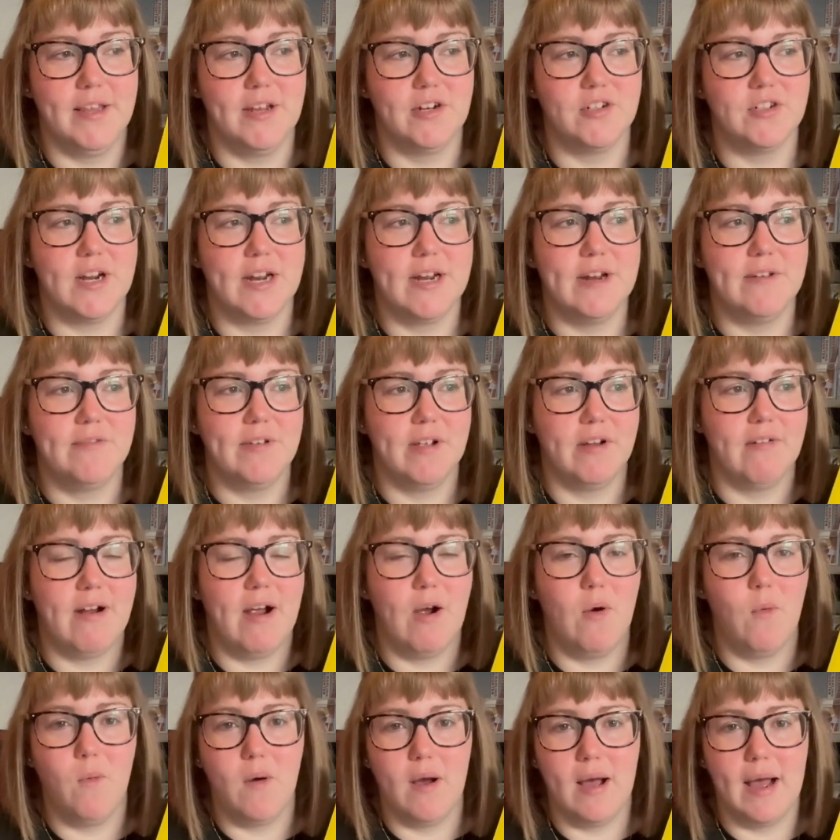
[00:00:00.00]
and trying to figure
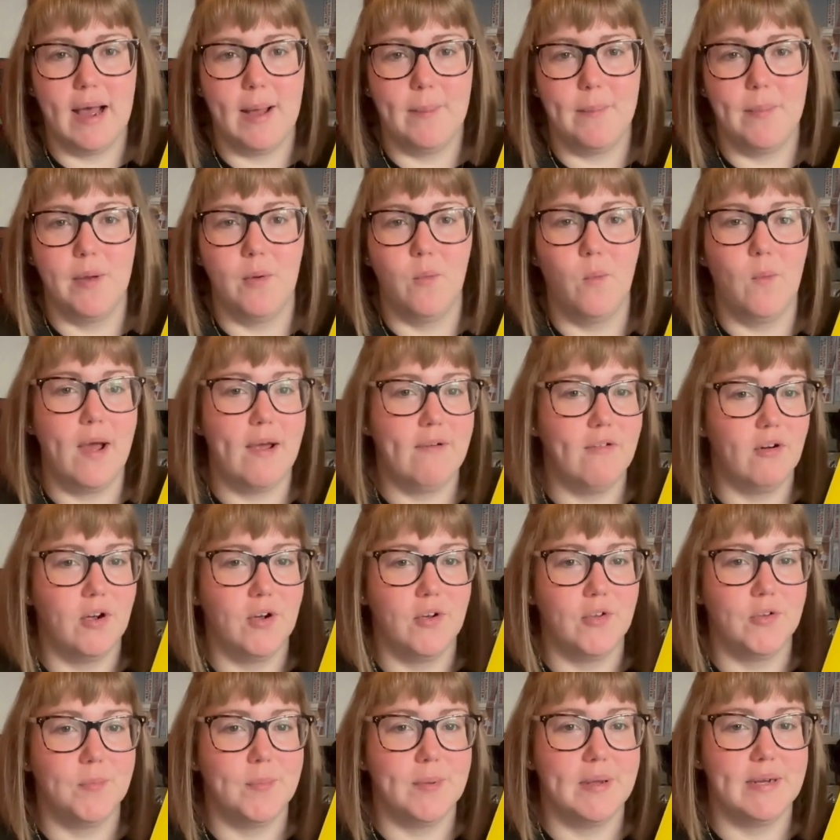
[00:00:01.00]
out what happened, where her
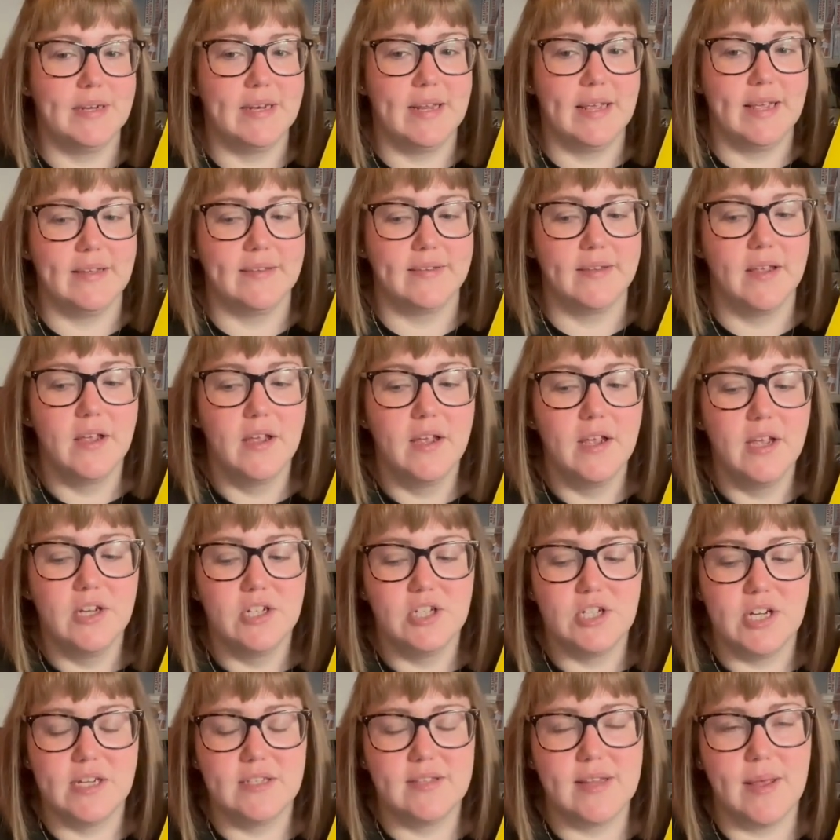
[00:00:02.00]
husband is.
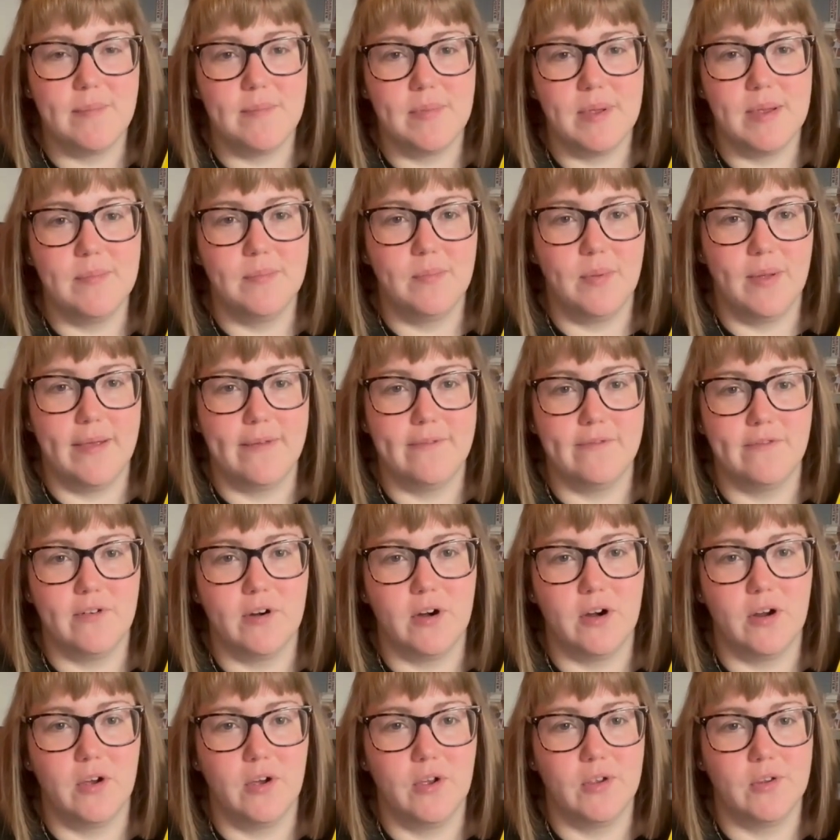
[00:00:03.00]
She's then being blamed for
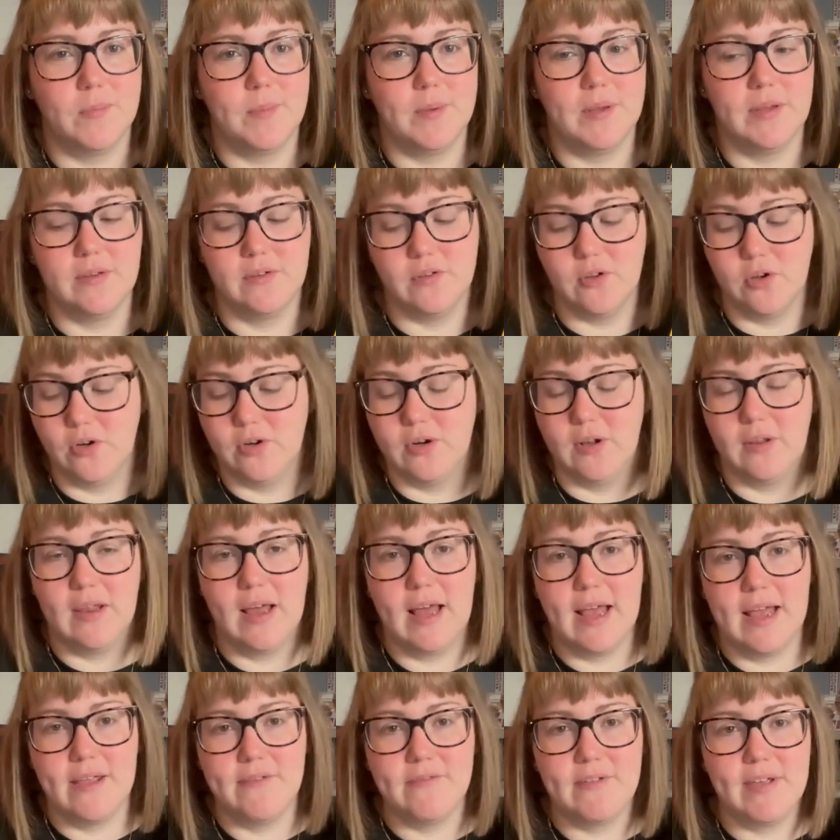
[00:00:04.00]
her husband's
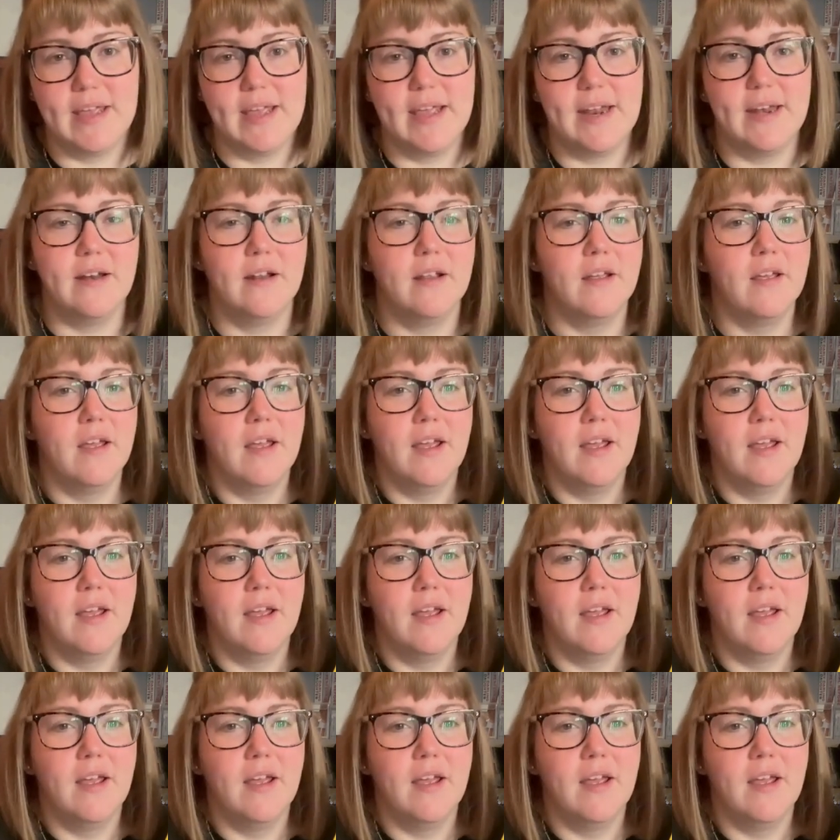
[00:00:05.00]
unaliving.